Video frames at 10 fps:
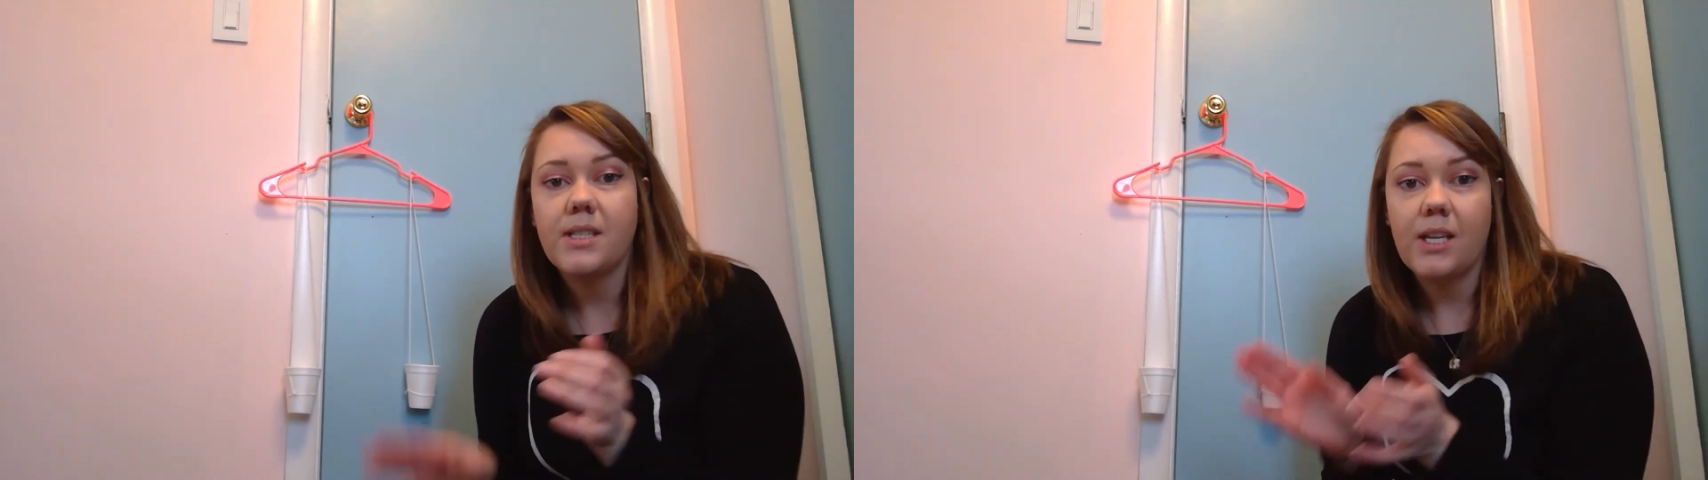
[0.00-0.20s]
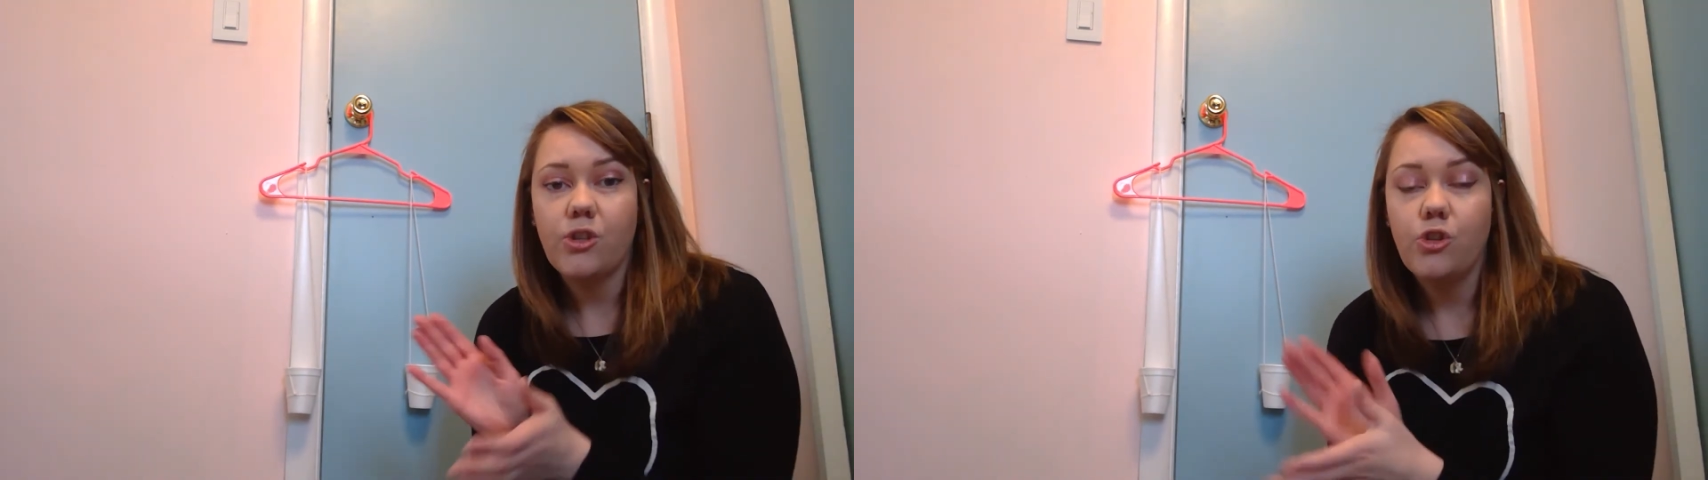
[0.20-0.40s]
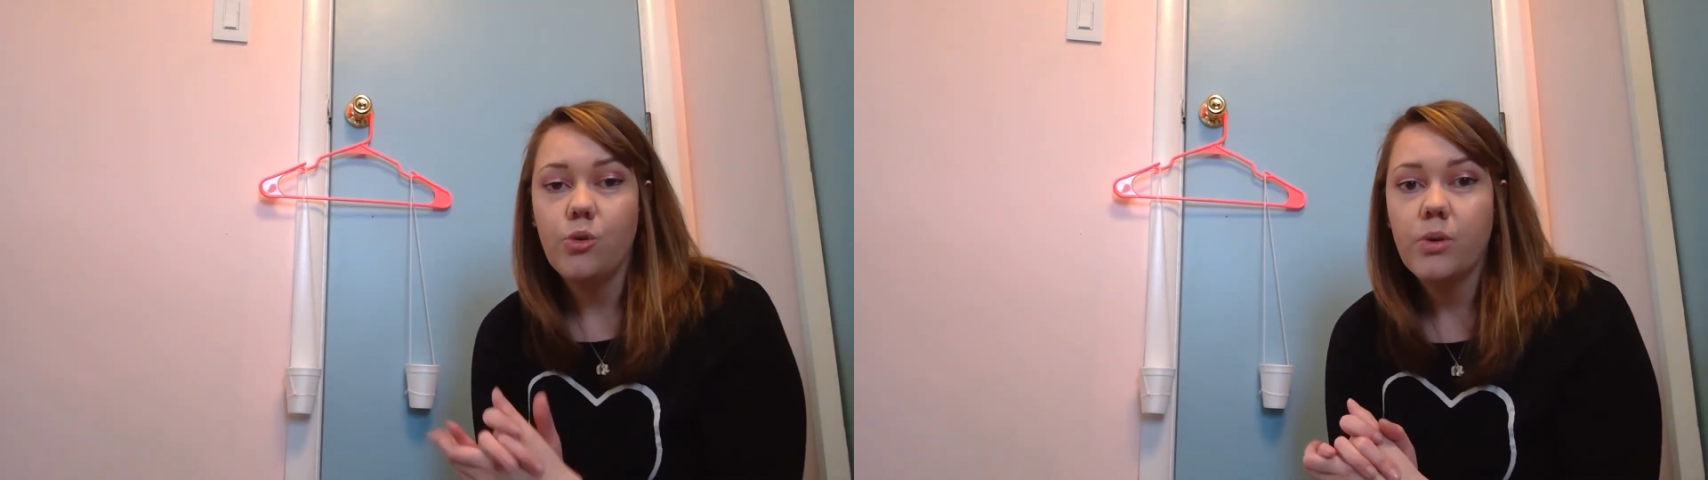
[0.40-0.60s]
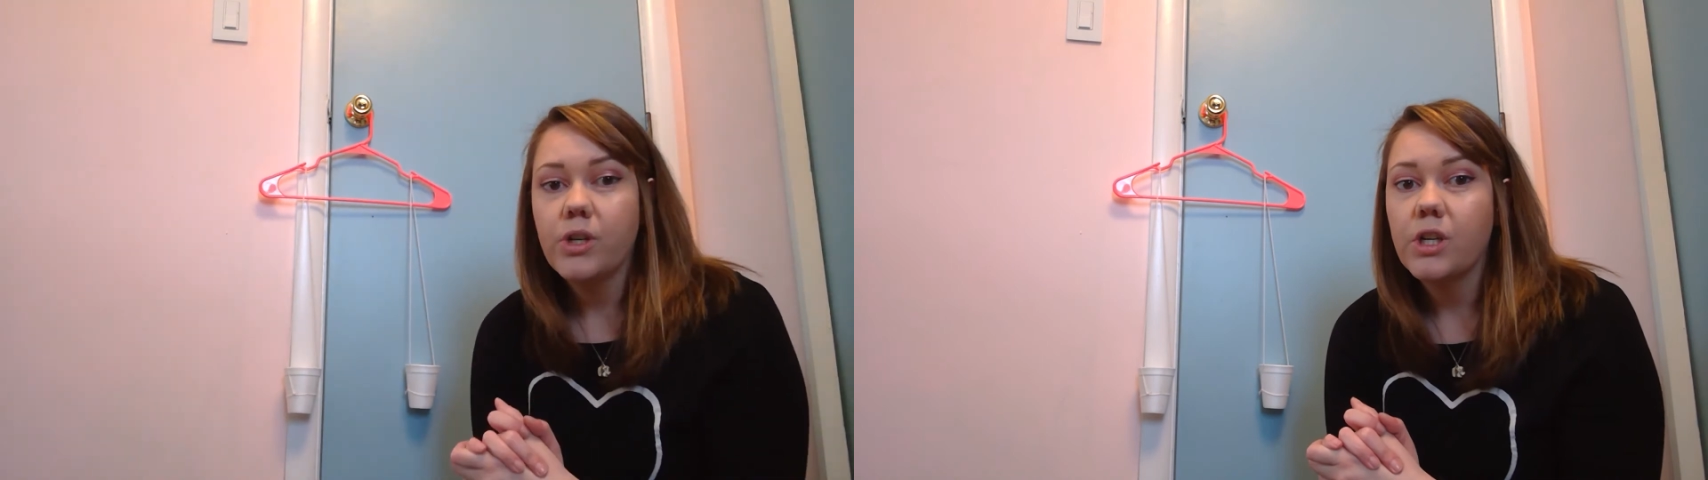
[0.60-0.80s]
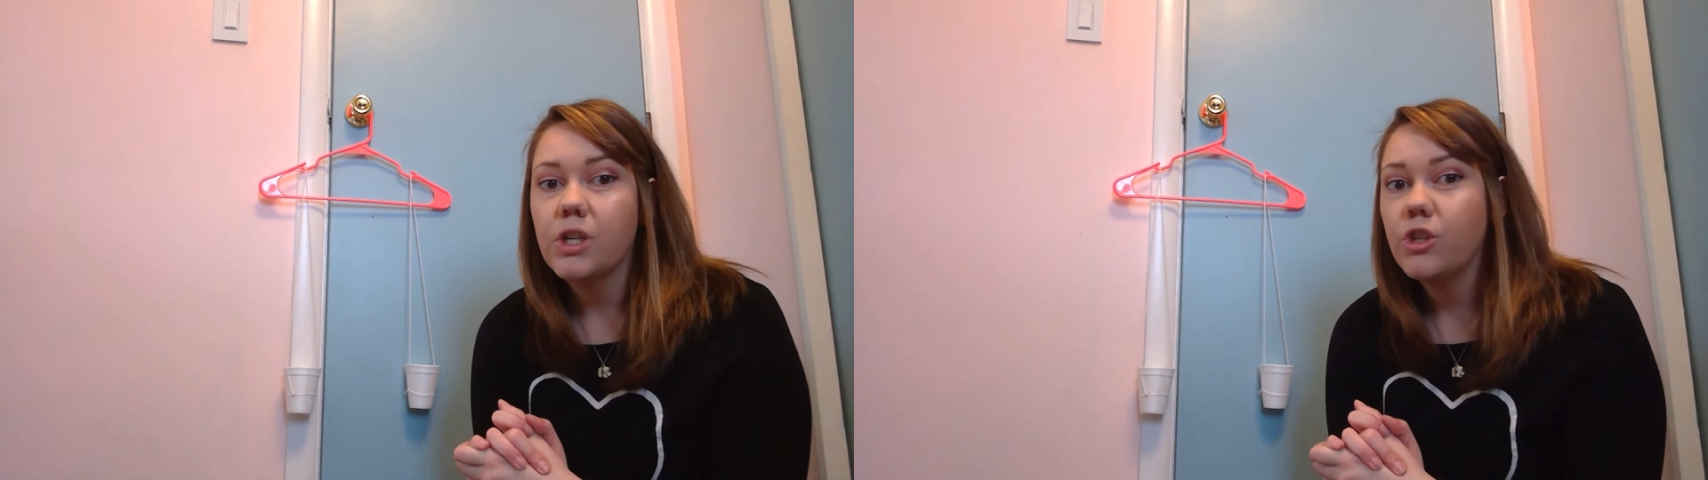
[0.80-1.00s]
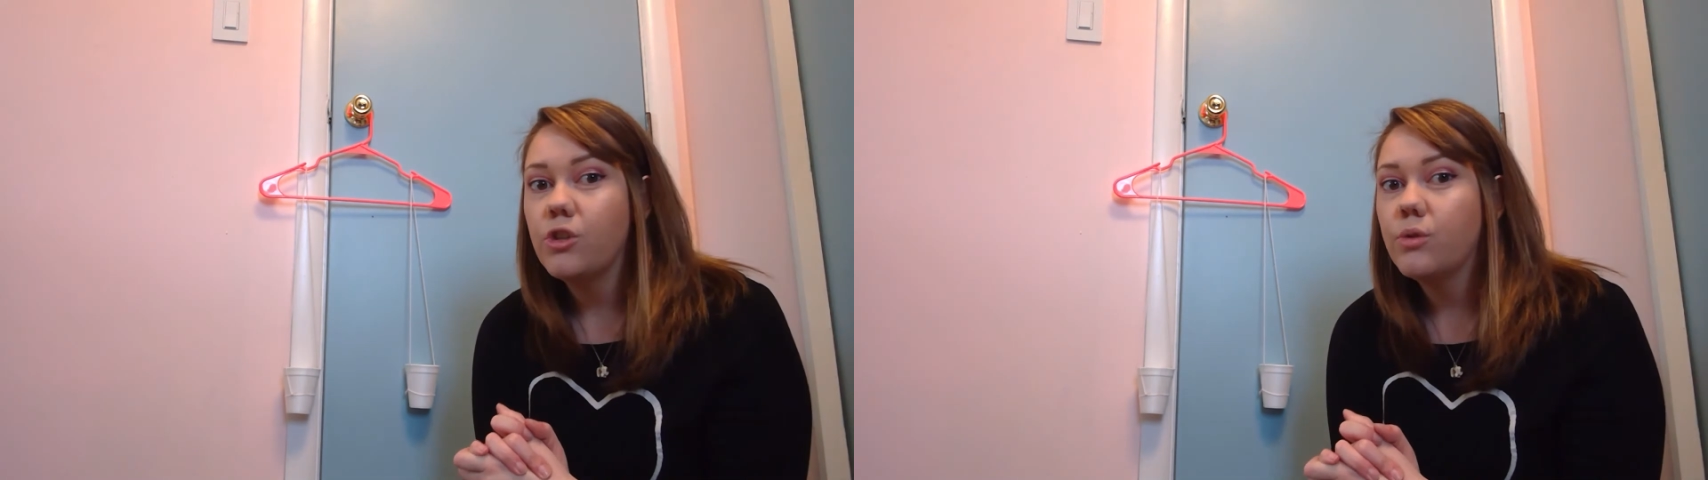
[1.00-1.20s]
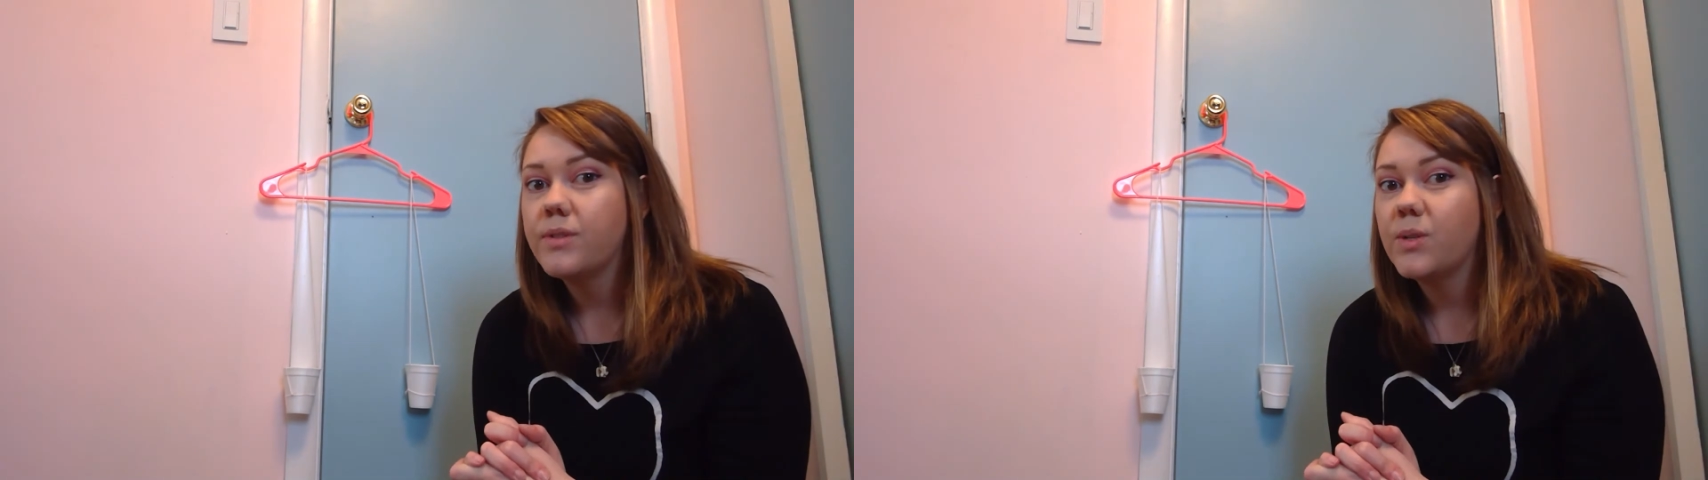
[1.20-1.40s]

that you are going to use,